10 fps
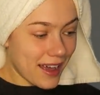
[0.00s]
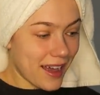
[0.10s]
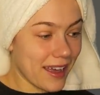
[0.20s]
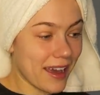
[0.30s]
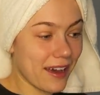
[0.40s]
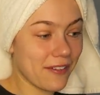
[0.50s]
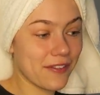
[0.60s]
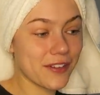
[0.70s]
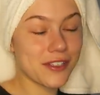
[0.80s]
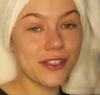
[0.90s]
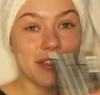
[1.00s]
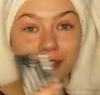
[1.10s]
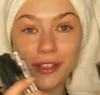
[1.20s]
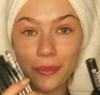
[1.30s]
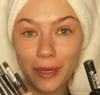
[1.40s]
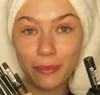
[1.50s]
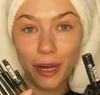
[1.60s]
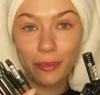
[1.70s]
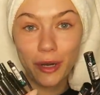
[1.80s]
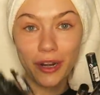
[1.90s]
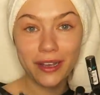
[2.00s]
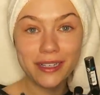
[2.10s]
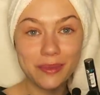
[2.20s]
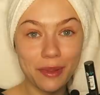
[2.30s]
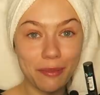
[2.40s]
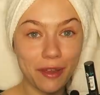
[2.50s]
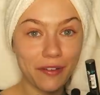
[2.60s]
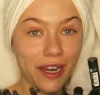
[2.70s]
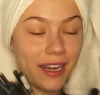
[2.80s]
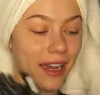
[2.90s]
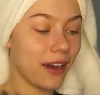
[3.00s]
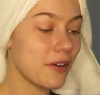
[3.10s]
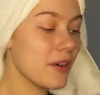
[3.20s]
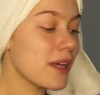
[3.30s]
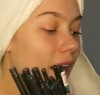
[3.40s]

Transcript: I have so many brow products with me right now,